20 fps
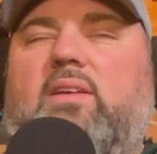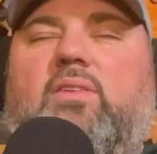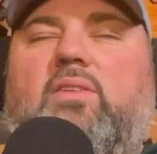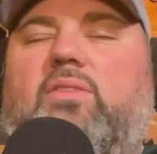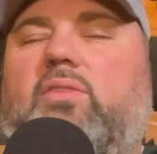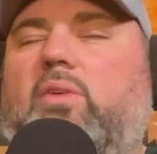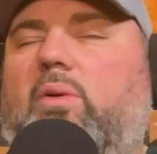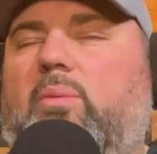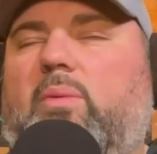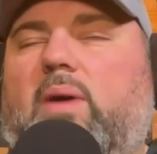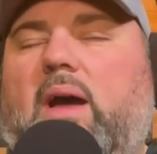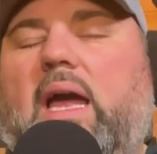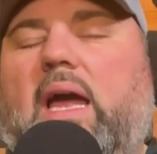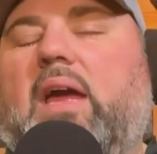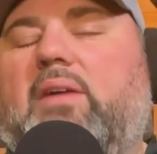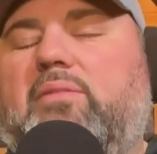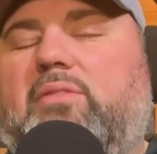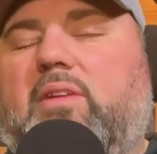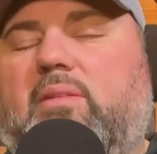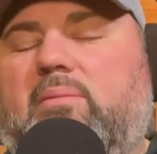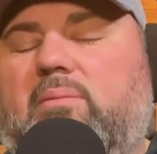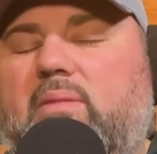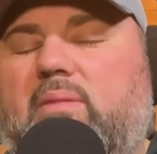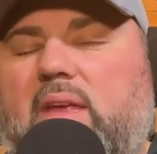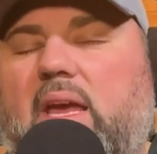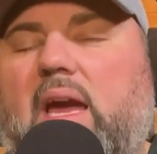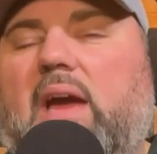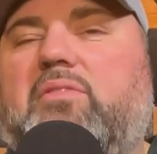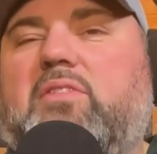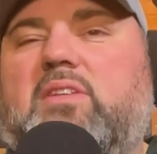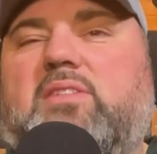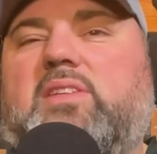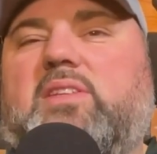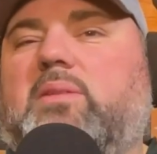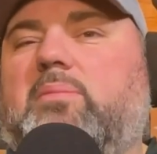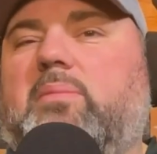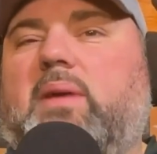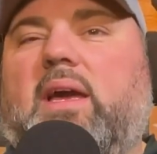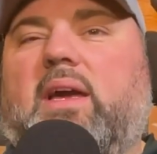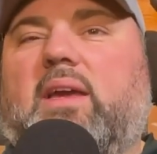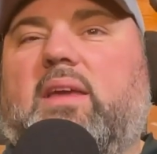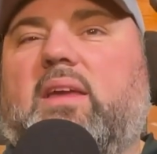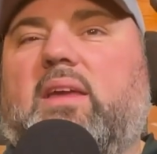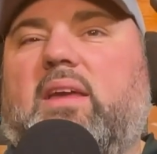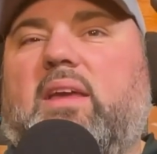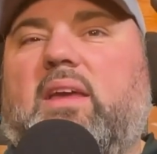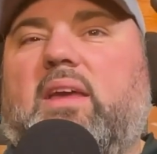So I have to, you have to sit back